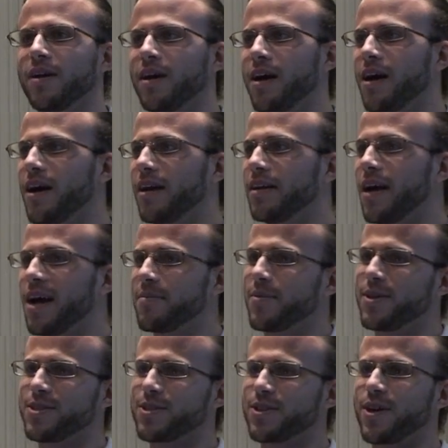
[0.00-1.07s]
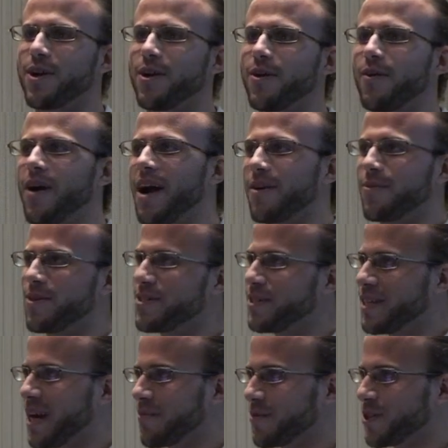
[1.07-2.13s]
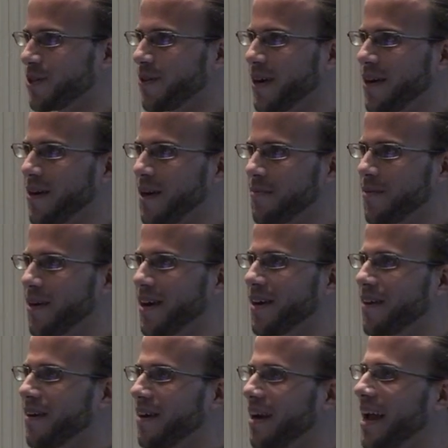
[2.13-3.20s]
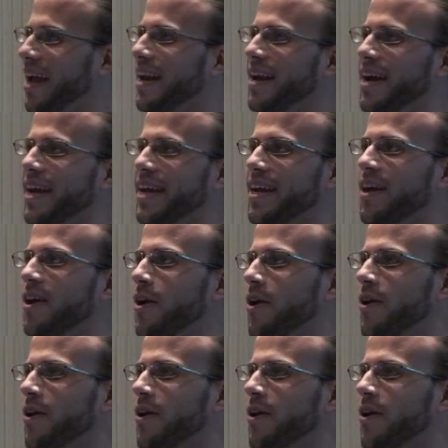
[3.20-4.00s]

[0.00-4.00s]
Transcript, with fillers: uh, nine months ago I was an amateur radio operator and I